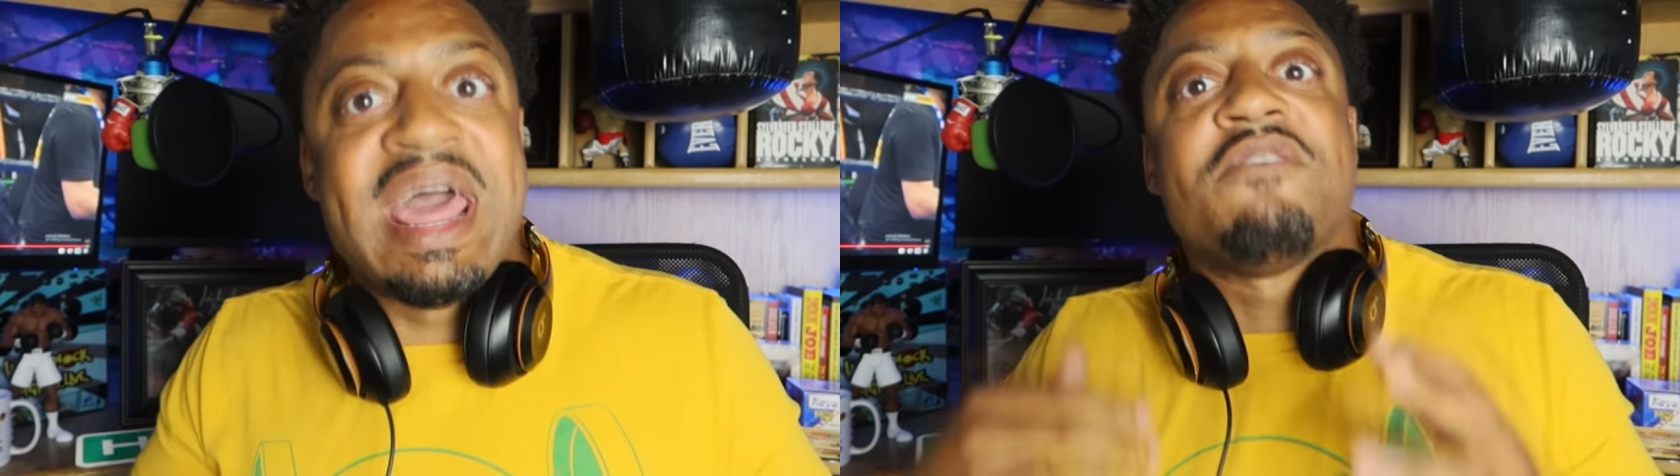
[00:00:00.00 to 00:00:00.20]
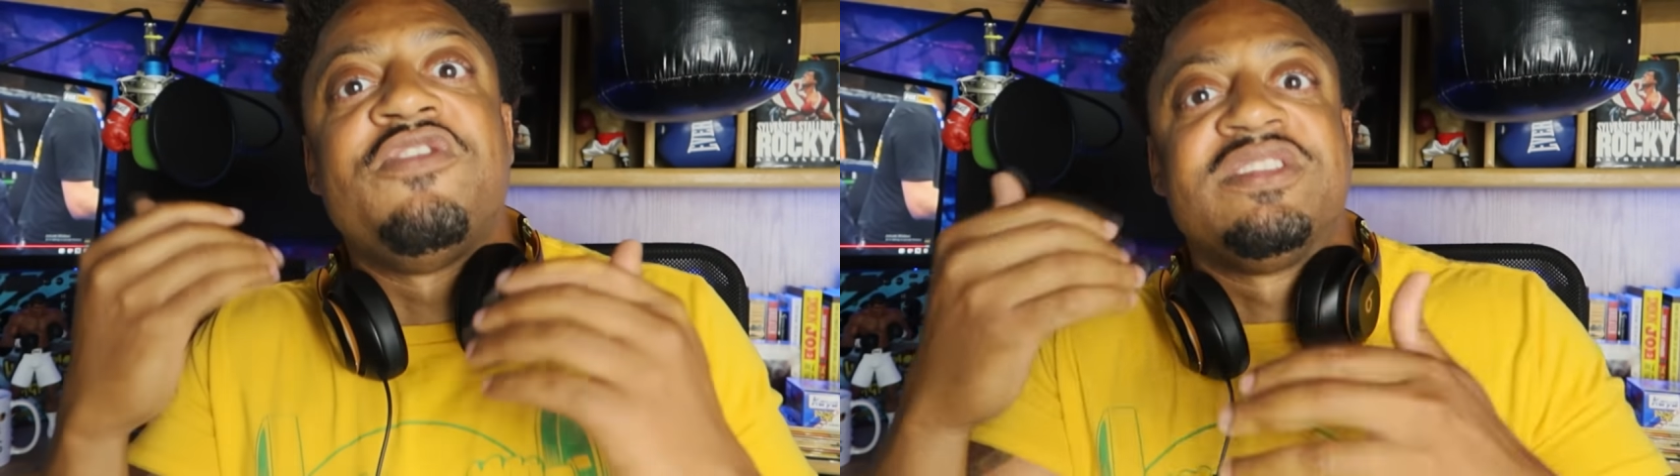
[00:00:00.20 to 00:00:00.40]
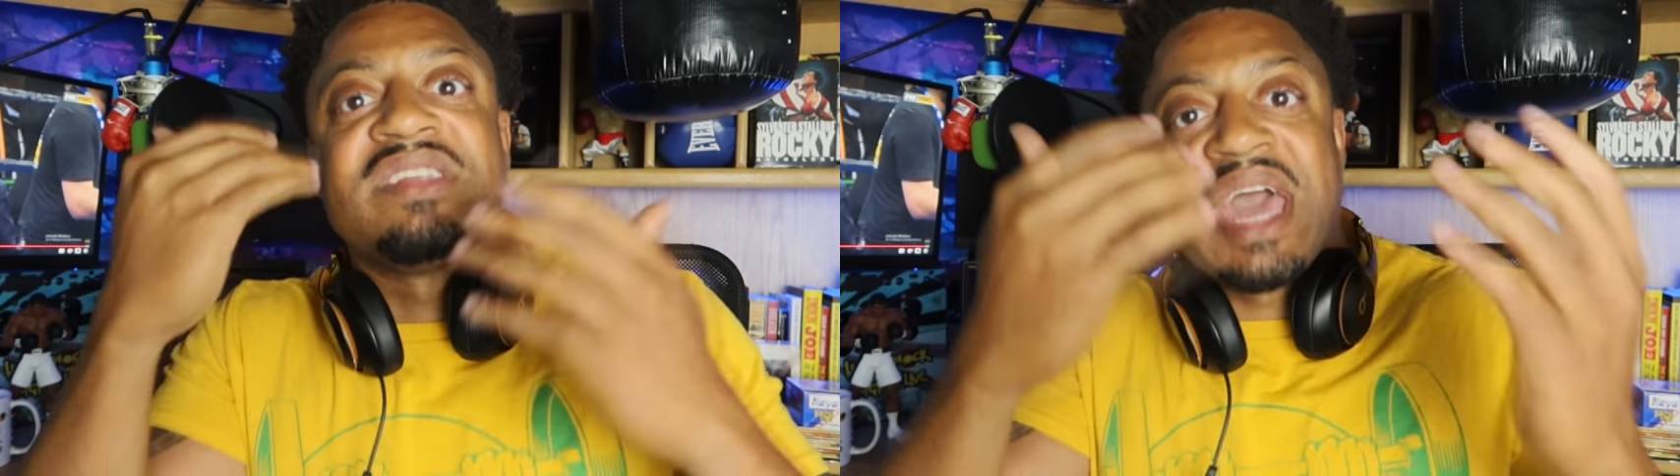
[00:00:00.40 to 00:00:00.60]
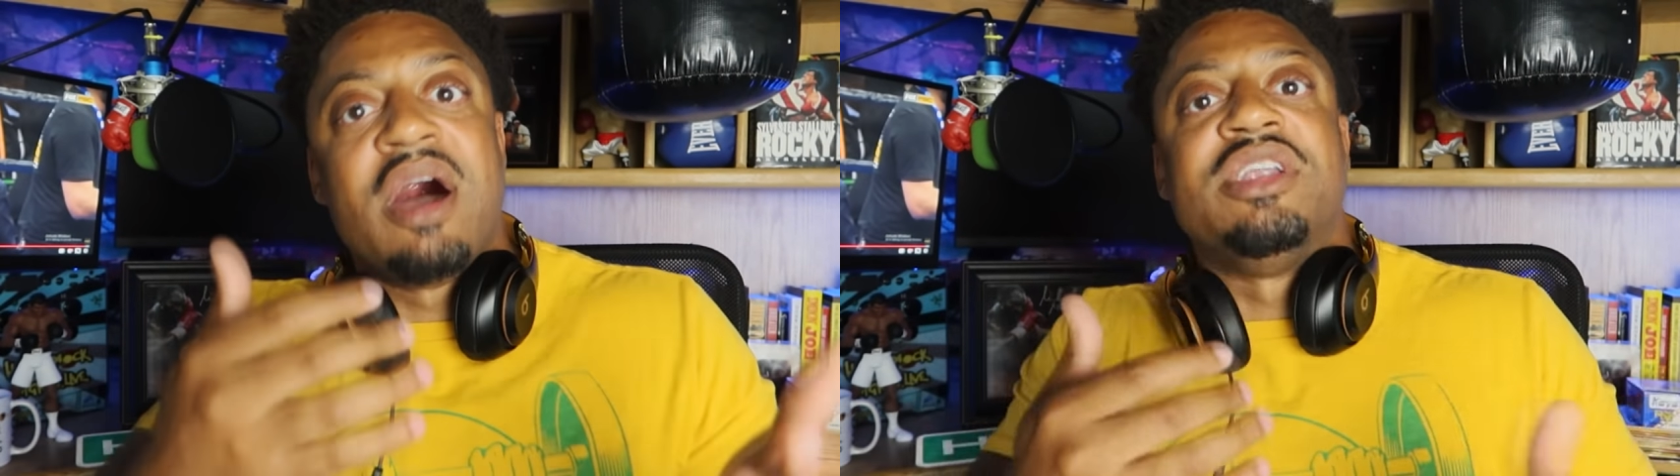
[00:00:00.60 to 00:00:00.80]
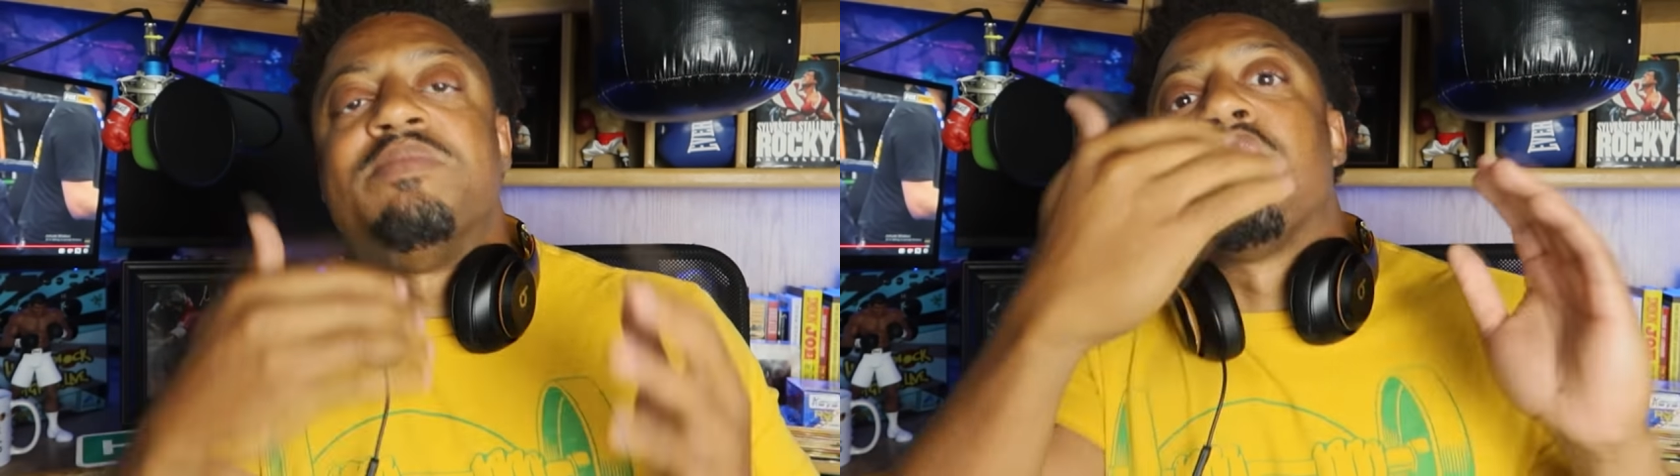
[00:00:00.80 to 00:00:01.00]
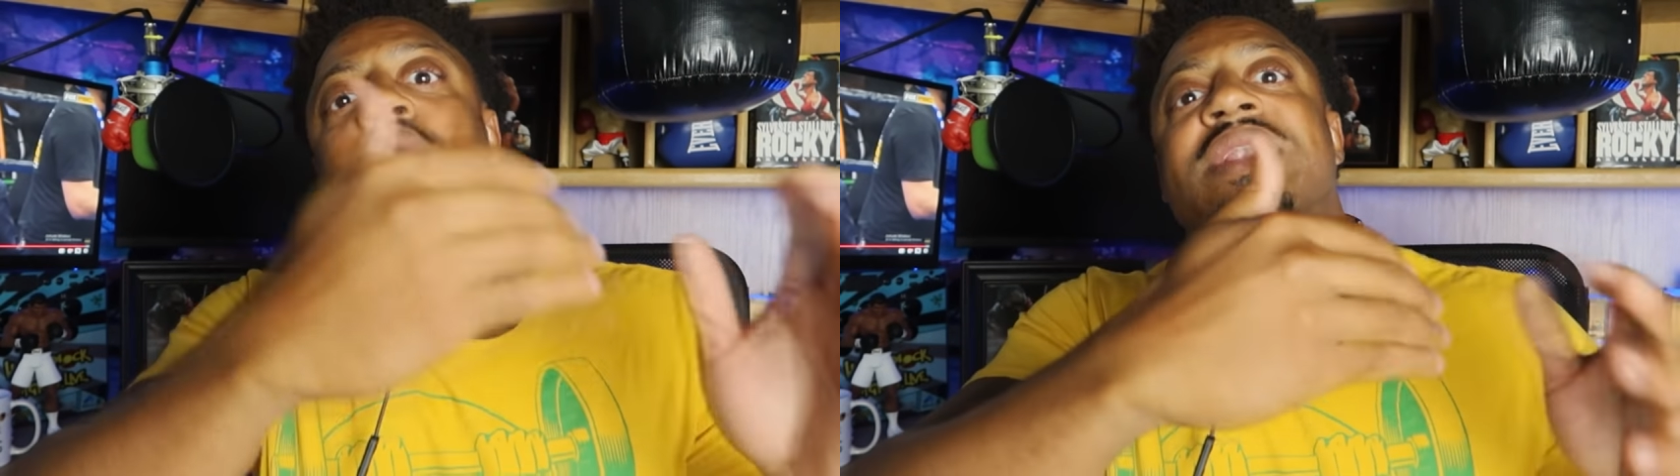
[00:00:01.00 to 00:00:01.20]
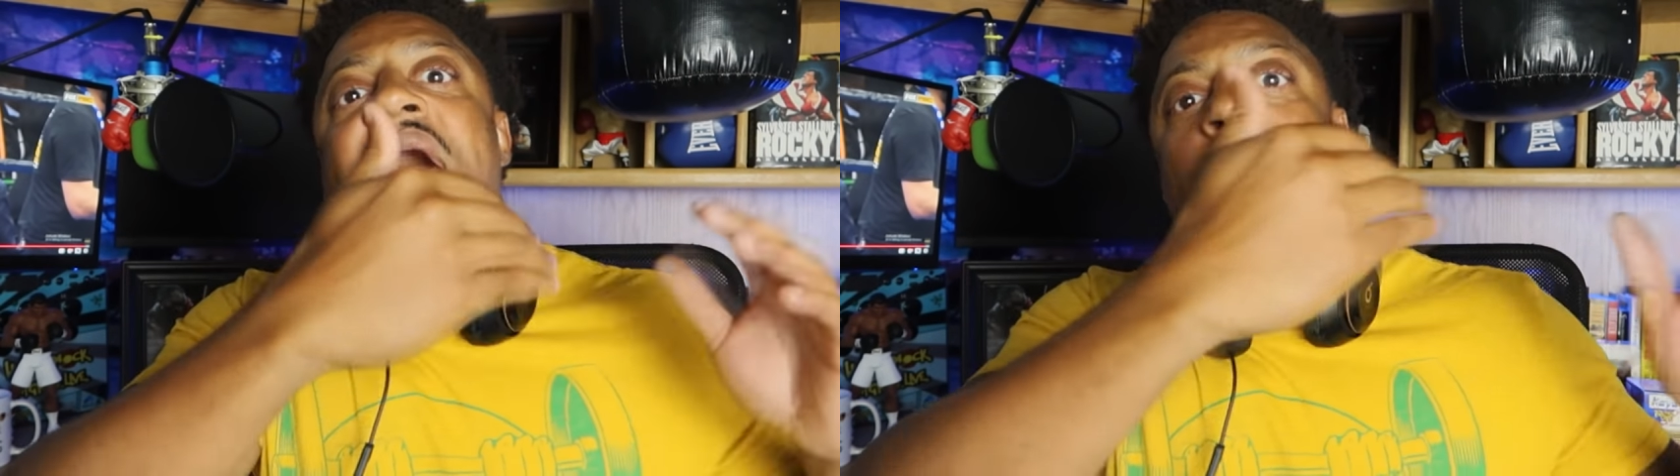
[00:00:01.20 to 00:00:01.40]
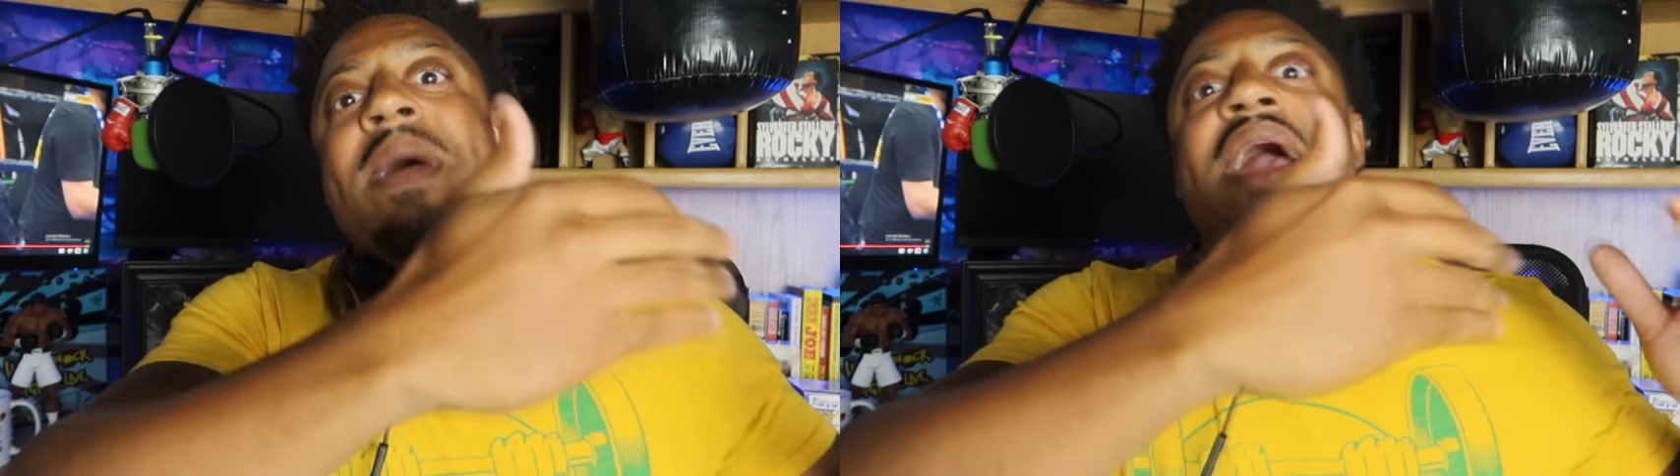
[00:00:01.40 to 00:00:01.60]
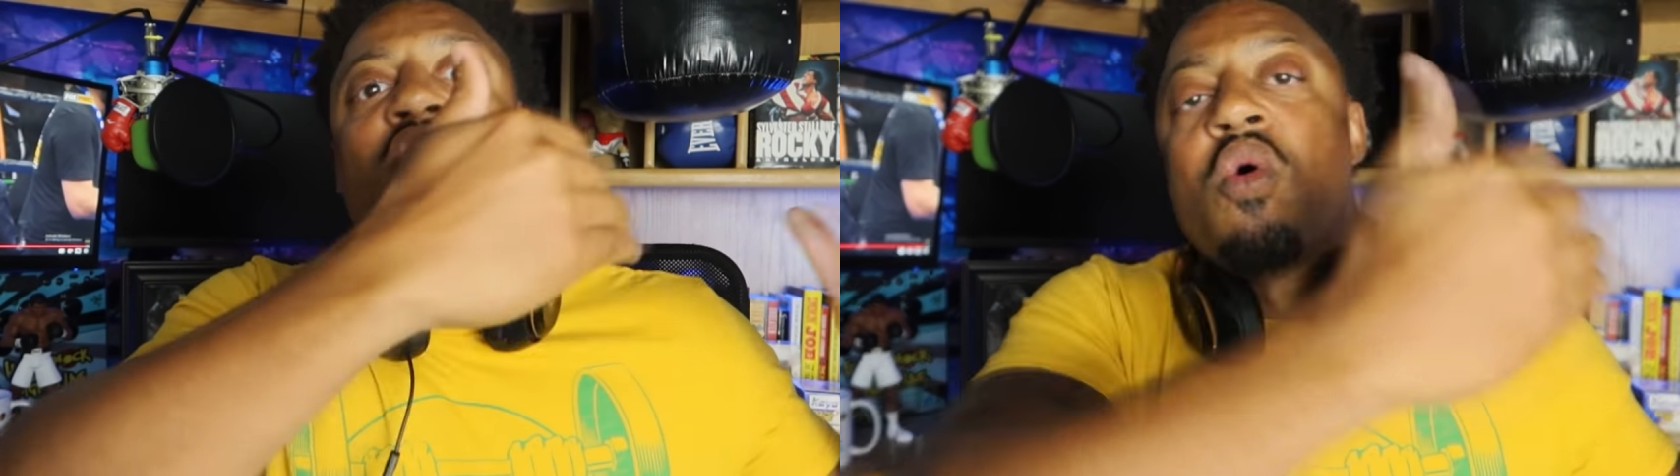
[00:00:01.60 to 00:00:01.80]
and that physicality broke down Matt